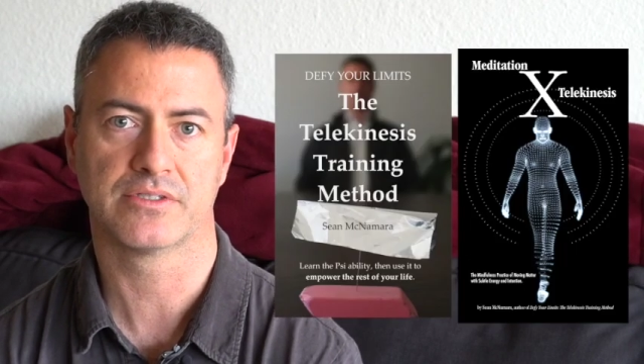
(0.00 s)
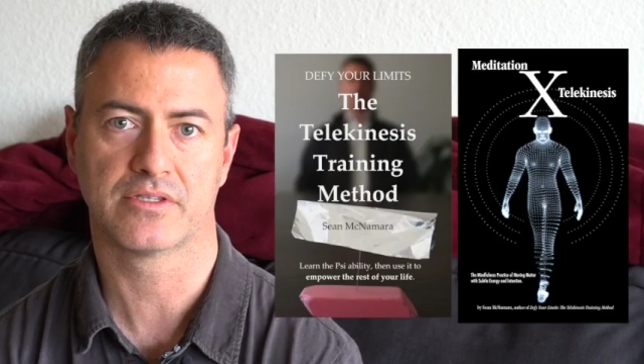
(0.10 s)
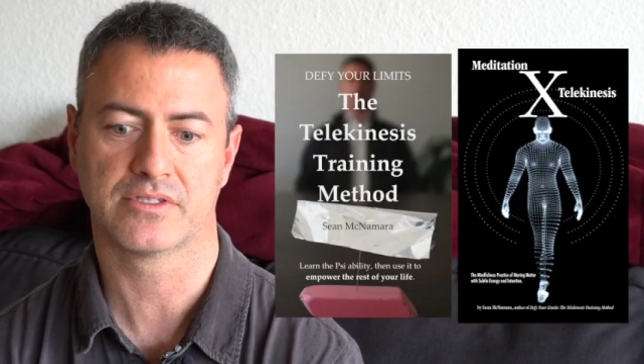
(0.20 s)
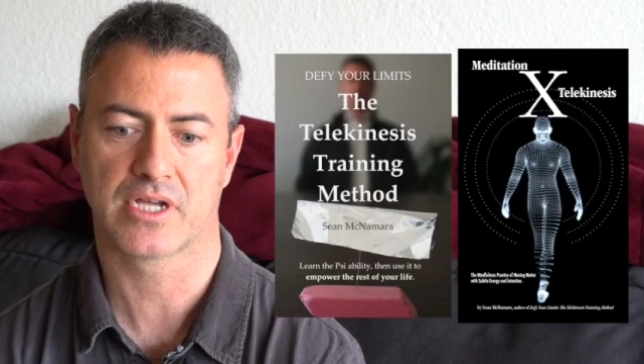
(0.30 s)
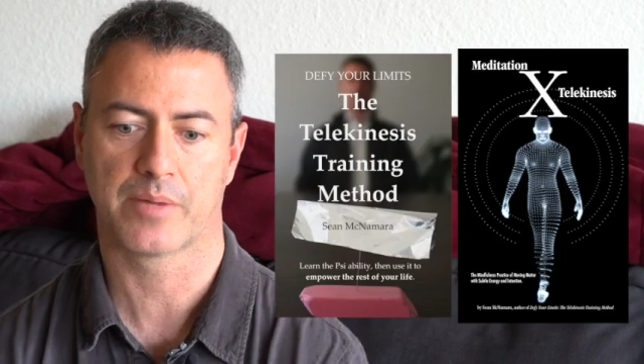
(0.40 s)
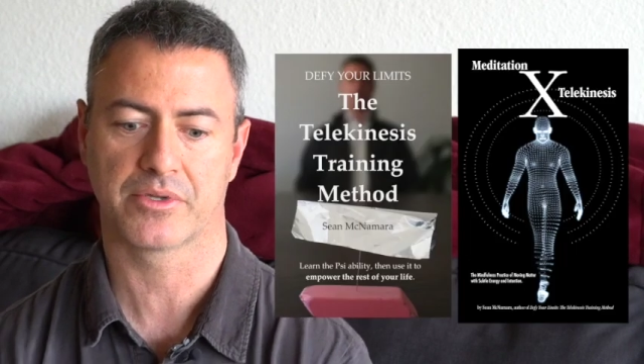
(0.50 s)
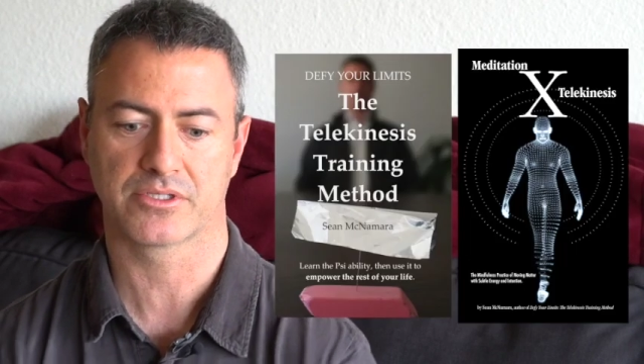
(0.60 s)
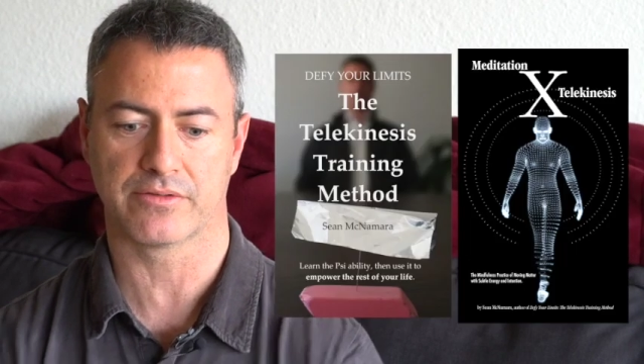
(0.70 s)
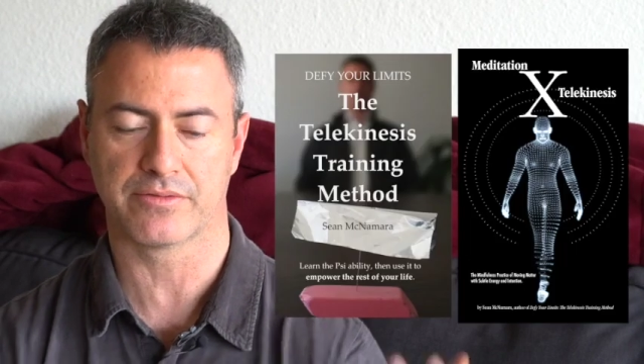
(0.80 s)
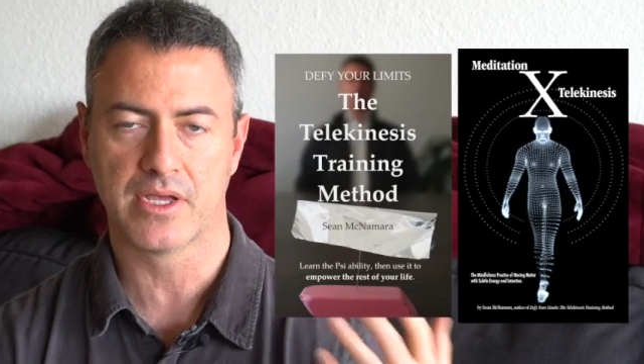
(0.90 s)
into the
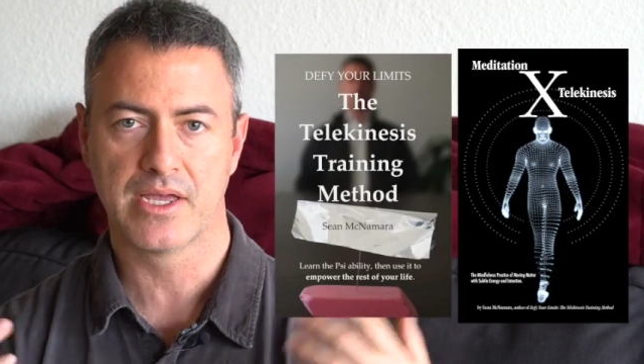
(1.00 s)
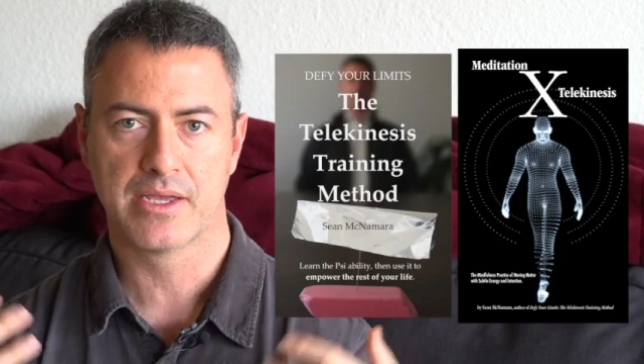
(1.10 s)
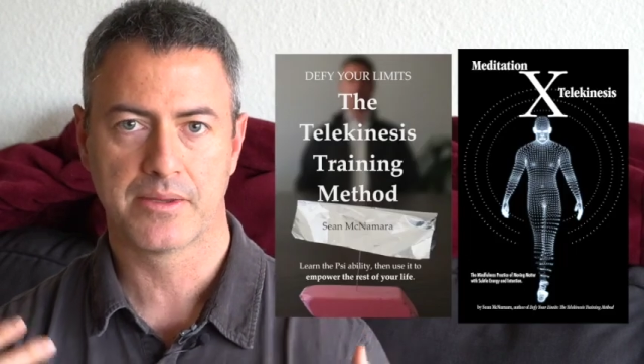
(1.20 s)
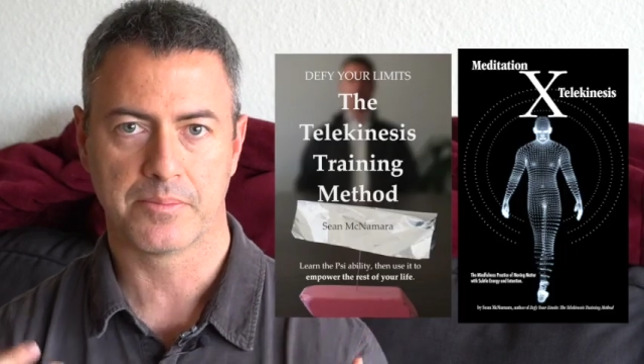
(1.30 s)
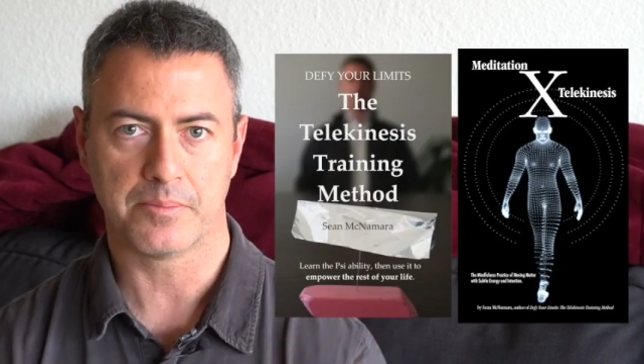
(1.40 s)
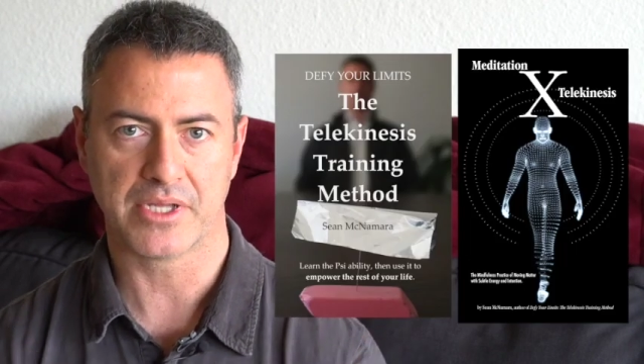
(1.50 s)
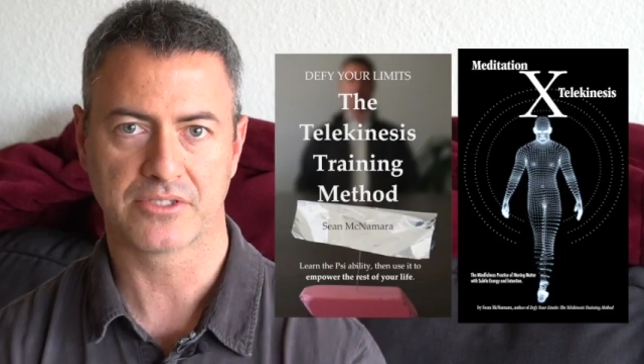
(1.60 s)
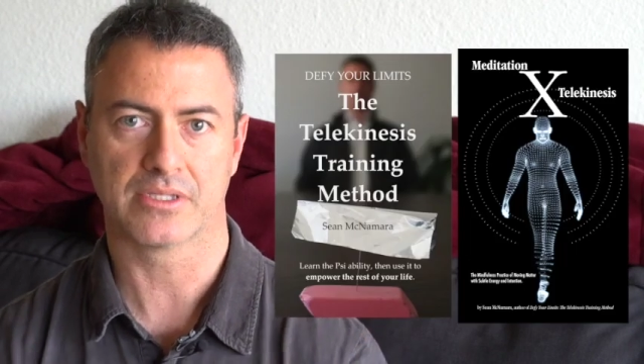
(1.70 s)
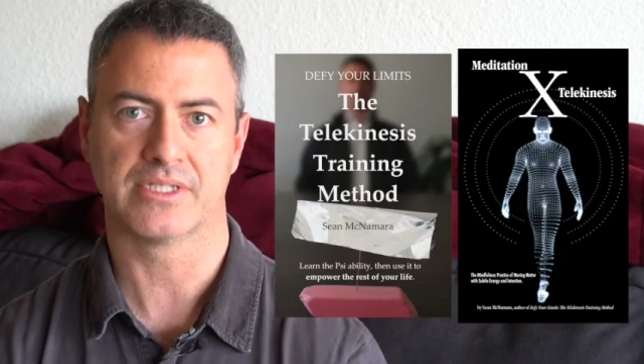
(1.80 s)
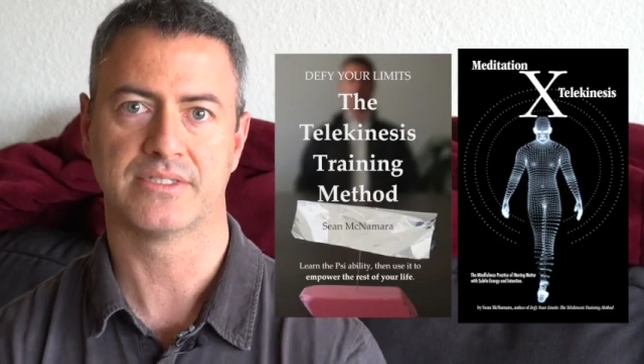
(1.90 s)
topics of
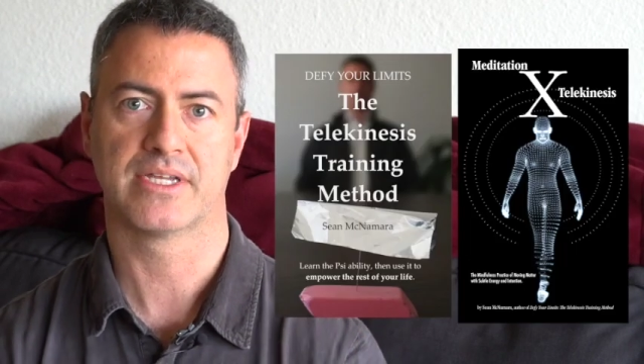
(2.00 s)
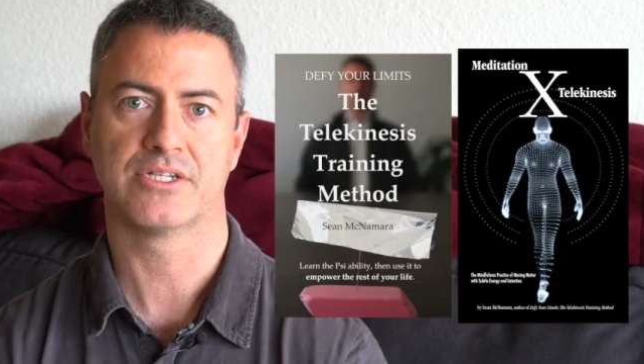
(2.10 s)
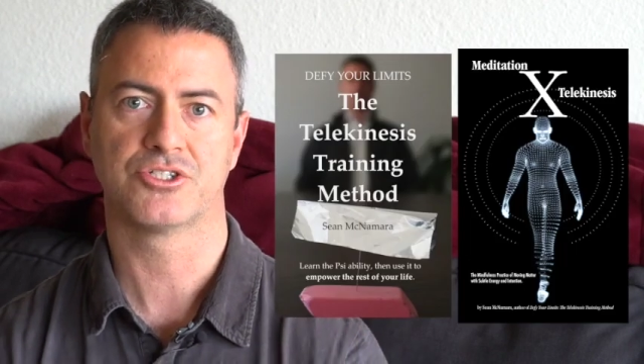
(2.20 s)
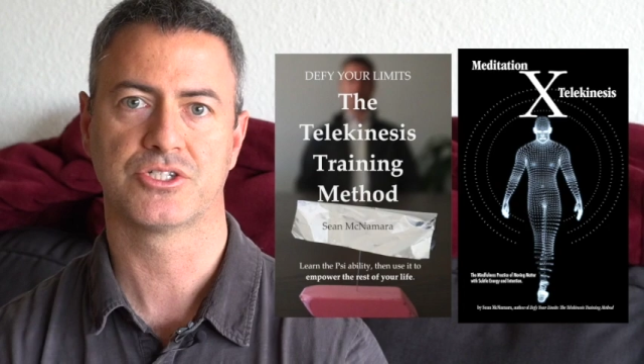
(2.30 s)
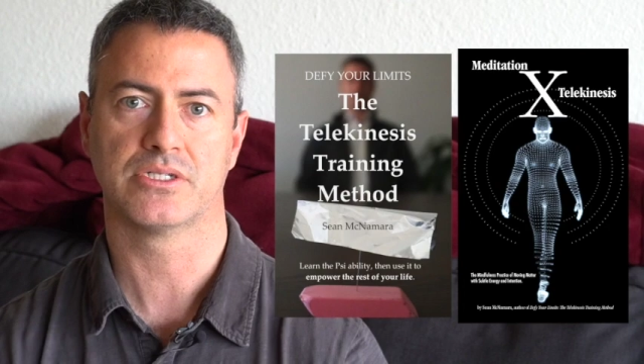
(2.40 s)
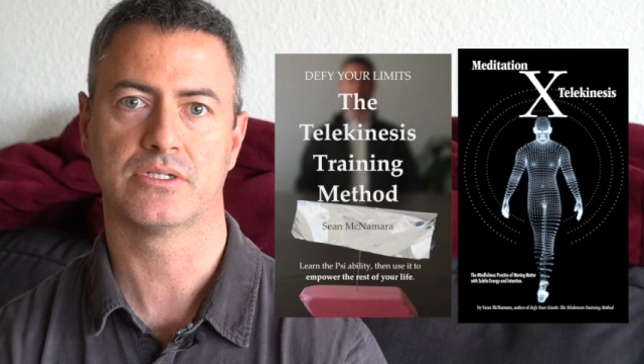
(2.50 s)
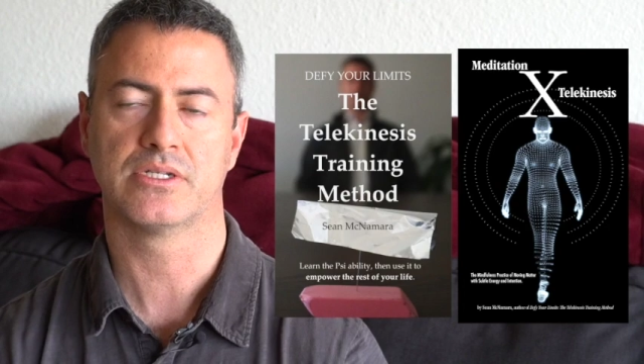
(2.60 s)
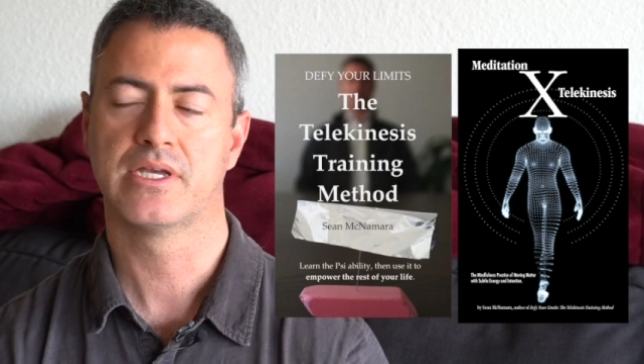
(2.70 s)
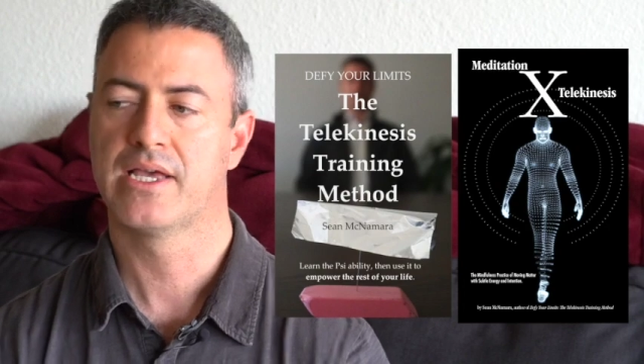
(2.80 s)
mental intention